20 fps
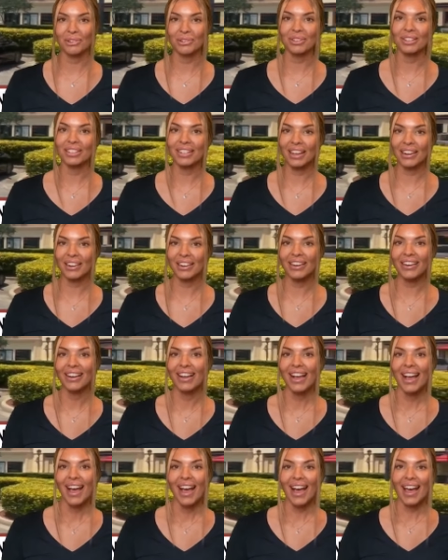Shore Center.
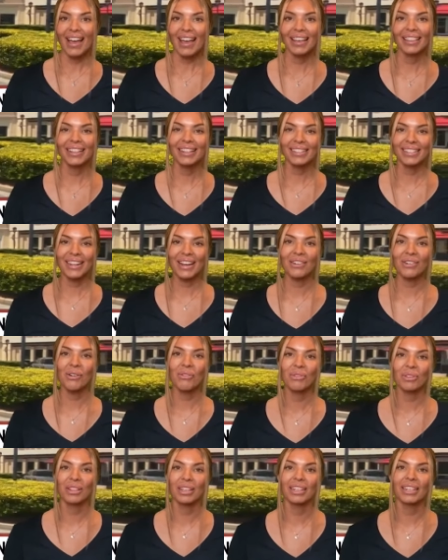And let's not
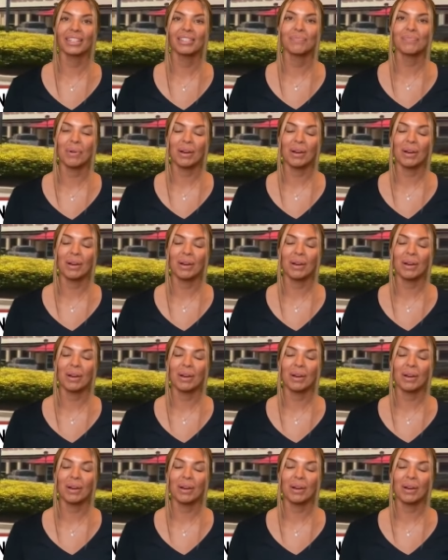overlook its